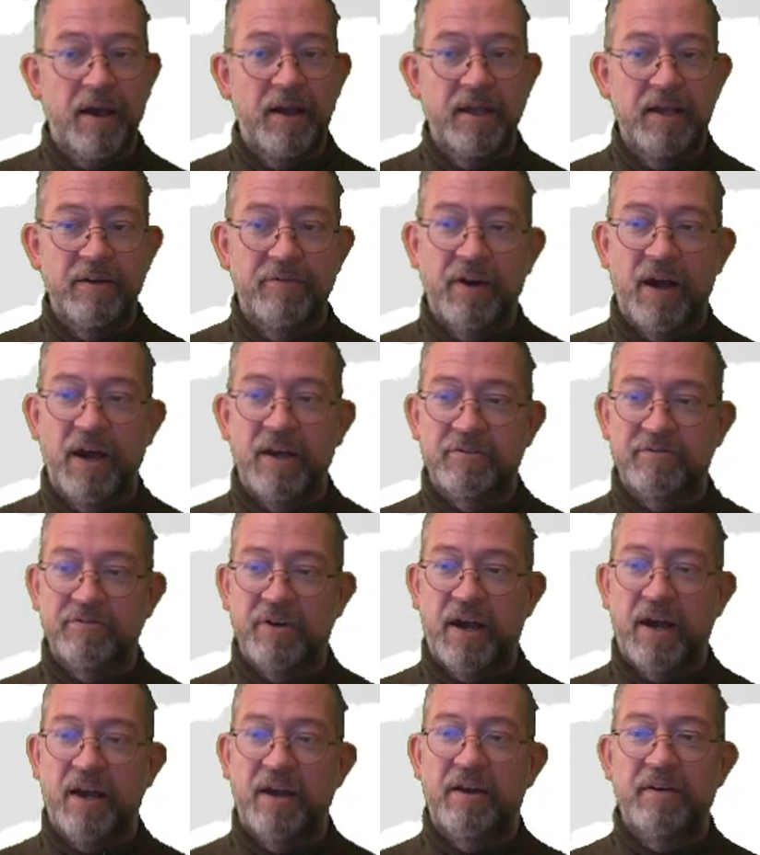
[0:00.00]
If I
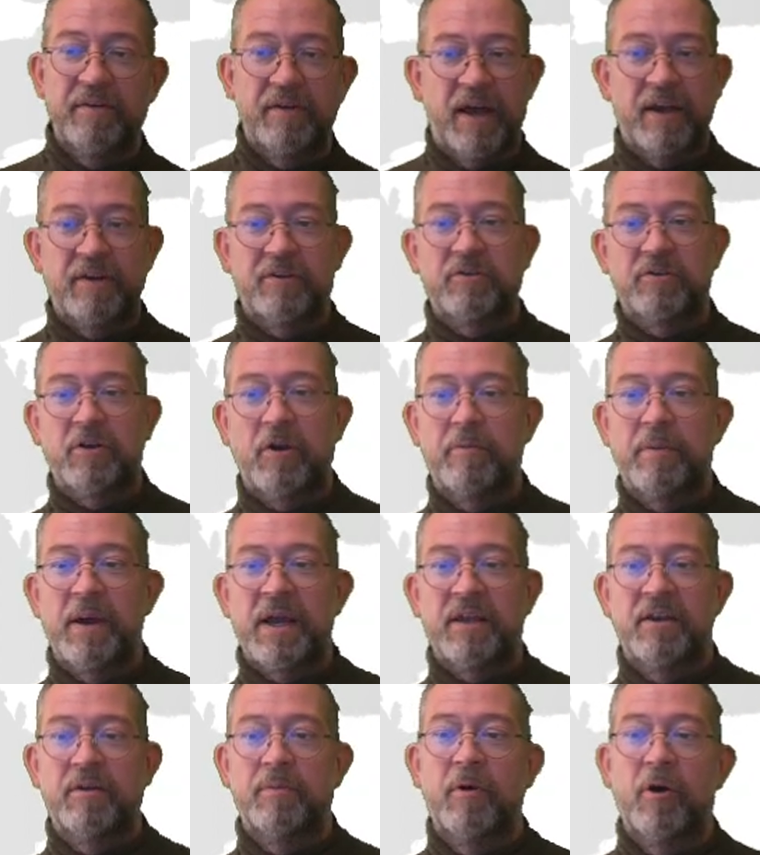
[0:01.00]
try, I go
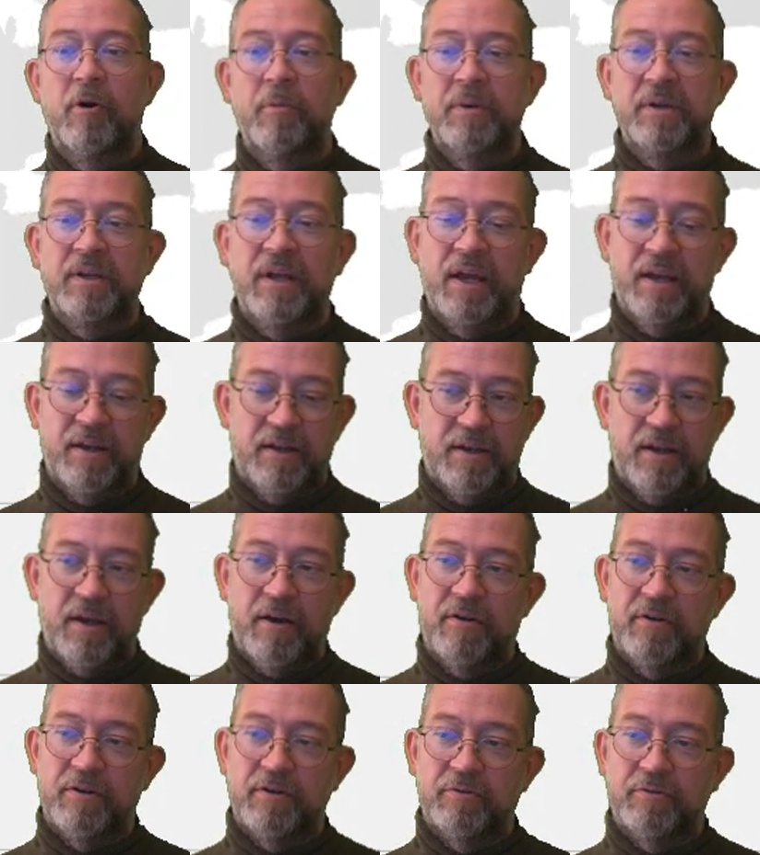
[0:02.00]
back in a moment and I
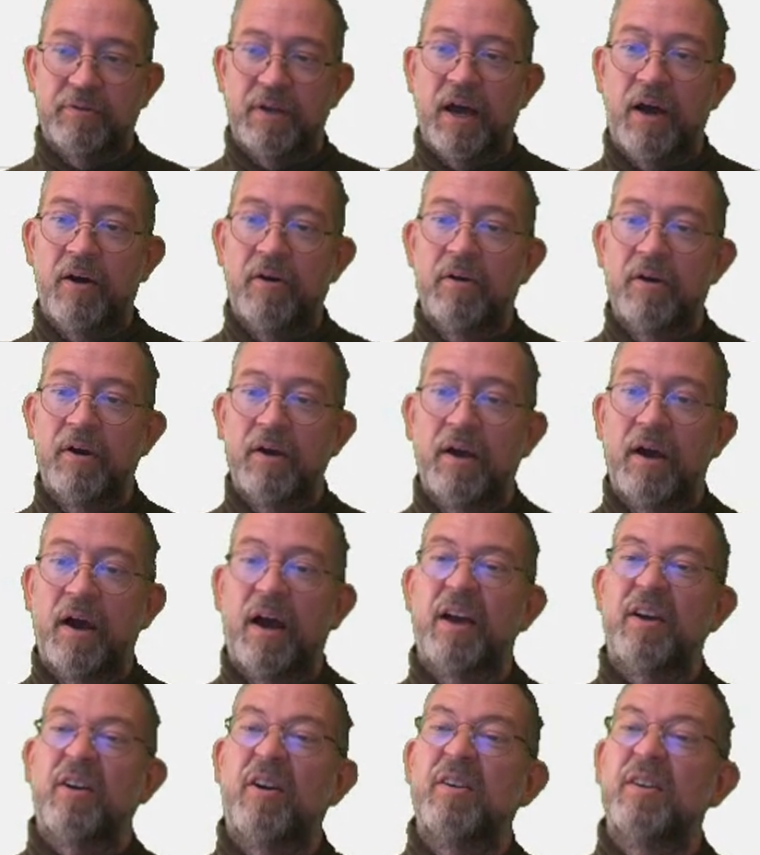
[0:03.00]
will do now.
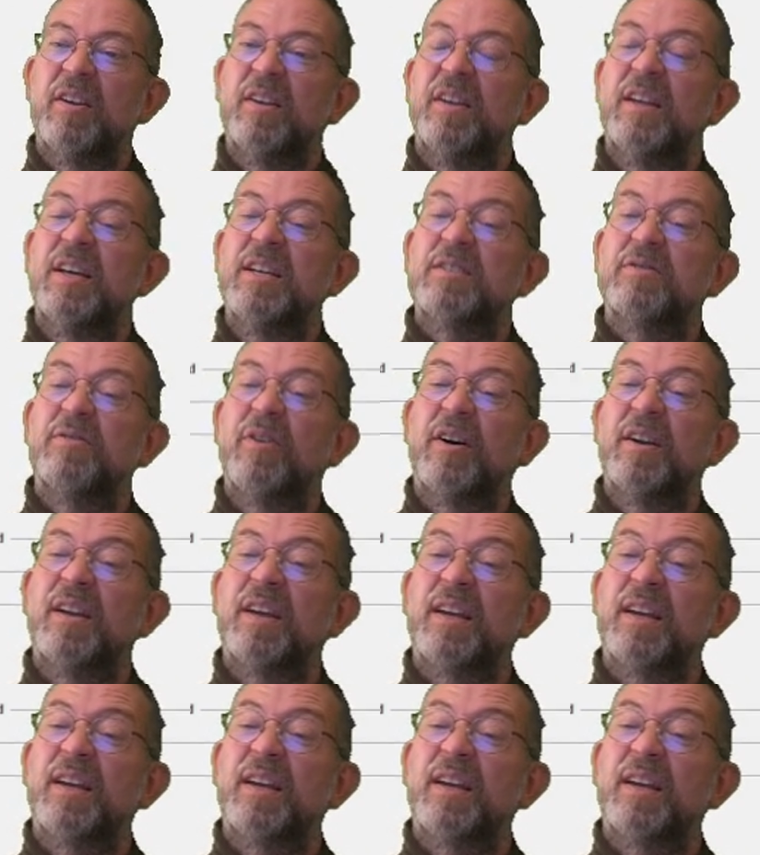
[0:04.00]
I got this one